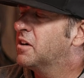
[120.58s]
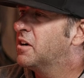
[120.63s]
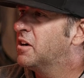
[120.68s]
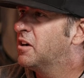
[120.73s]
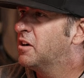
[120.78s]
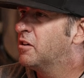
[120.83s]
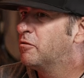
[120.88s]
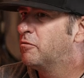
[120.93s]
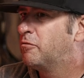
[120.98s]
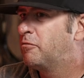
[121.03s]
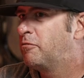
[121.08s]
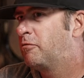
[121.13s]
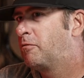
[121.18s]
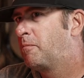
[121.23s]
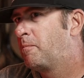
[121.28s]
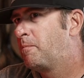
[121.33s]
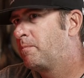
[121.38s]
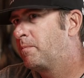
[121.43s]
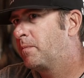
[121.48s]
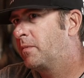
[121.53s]
of
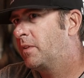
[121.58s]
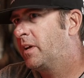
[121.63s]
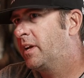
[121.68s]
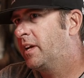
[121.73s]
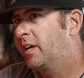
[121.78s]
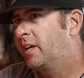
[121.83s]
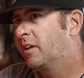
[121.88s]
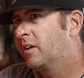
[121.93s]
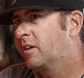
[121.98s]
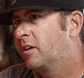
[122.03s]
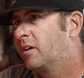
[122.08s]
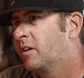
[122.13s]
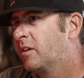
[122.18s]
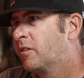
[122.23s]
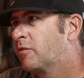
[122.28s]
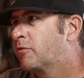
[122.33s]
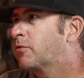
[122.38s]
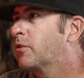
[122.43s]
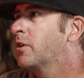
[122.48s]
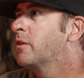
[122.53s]
like
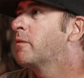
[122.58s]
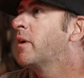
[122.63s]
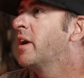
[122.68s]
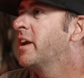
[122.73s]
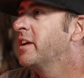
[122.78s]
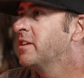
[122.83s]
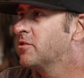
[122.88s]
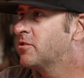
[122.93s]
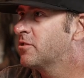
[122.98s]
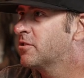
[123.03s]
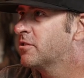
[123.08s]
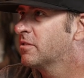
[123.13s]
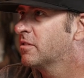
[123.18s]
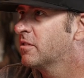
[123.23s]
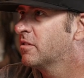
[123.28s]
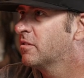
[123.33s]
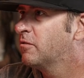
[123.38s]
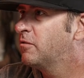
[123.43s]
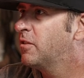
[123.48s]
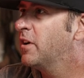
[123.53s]
free range,
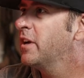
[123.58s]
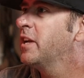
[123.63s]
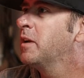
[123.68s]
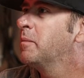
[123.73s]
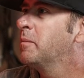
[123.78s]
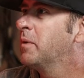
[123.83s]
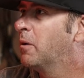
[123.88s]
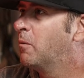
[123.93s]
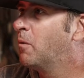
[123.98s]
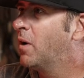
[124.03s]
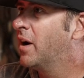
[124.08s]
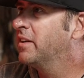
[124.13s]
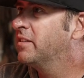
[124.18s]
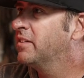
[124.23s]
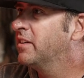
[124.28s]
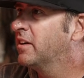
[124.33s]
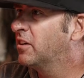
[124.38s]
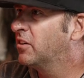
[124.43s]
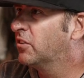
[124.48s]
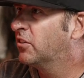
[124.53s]
finding big
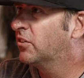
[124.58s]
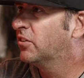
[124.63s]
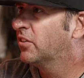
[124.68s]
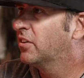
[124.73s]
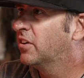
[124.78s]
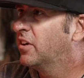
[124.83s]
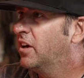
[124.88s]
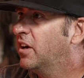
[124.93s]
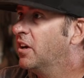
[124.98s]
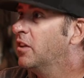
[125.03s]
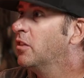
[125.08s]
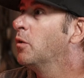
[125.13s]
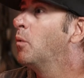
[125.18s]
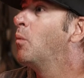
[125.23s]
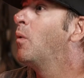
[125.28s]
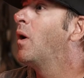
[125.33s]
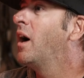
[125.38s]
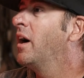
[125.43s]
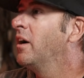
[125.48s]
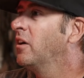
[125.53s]
whitetails in the
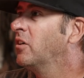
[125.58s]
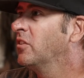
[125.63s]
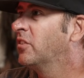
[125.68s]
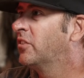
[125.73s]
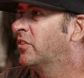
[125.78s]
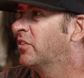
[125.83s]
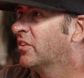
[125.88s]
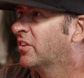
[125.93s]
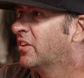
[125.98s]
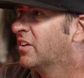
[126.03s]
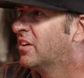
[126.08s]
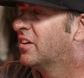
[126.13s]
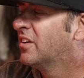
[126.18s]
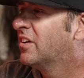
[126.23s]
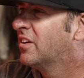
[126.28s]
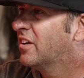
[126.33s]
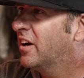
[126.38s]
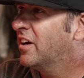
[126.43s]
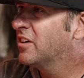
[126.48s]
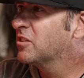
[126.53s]
wilds,
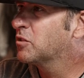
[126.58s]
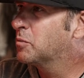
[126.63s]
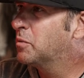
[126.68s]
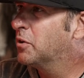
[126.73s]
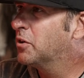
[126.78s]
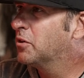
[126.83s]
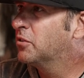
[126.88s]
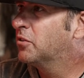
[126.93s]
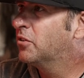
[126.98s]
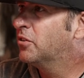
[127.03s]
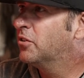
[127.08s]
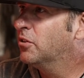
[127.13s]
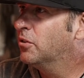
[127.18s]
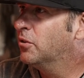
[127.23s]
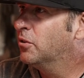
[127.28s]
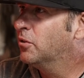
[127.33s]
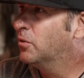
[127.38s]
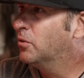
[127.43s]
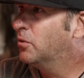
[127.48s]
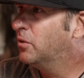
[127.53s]
as opposed
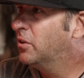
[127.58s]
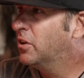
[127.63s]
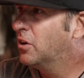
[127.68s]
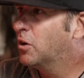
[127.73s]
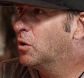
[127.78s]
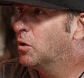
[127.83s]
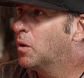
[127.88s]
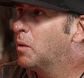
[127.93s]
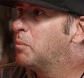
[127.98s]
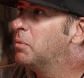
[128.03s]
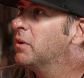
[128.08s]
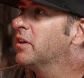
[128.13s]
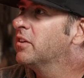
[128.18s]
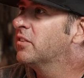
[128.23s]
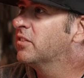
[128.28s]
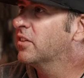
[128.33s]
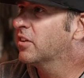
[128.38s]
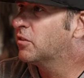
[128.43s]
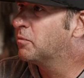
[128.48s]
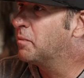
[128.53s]
to, a
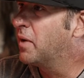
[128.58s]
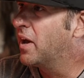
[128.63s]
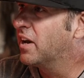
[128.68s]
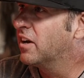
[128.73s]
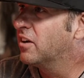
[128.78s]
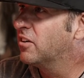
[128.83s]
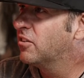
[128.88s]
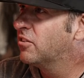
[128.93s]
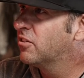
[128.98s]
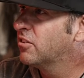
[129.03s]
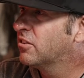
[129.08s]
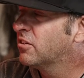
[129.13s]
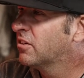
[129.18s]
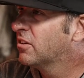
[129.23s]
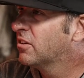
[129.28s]
place that's managed.